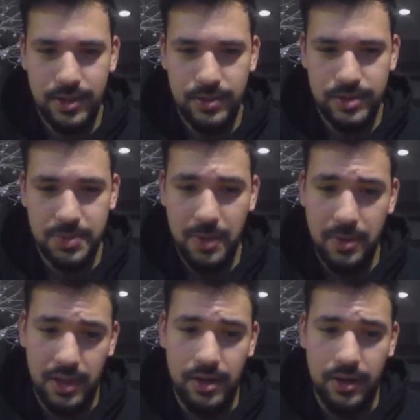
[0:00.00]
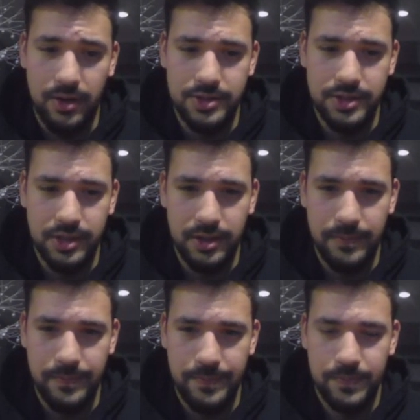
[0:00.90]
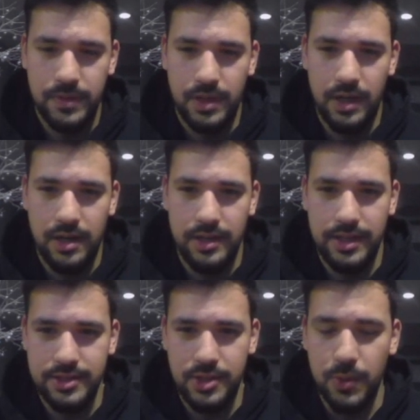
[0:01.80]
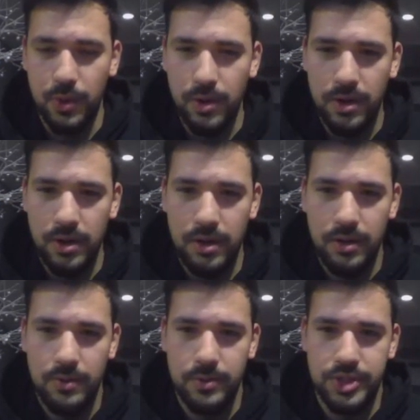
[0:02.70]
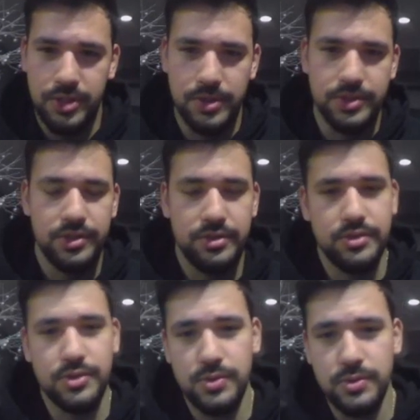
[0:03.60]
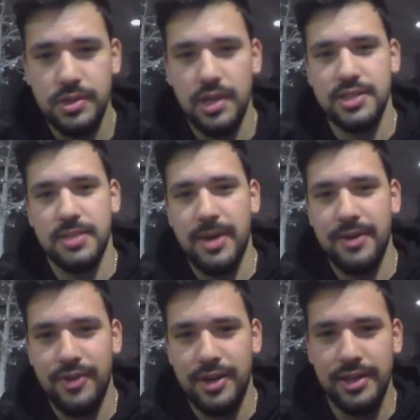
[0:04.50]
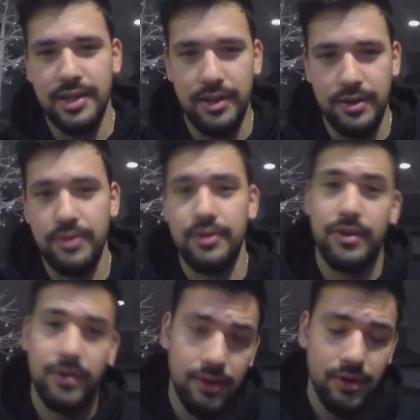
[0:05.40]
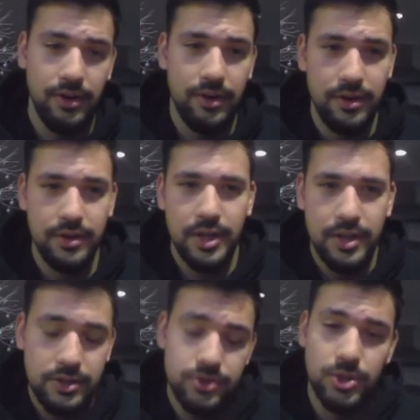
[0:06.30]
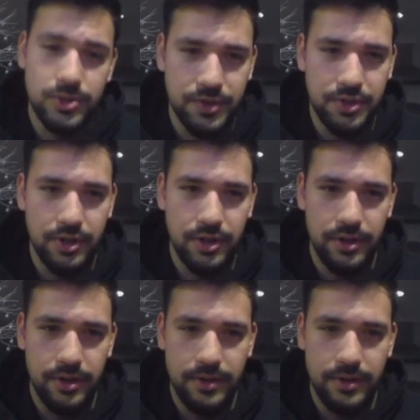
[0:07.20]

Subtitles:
he's playing with a lot of cards here. He has the Noir, which I know can turn into Zeus. He has the My Friend, getting another card. Draws for turn.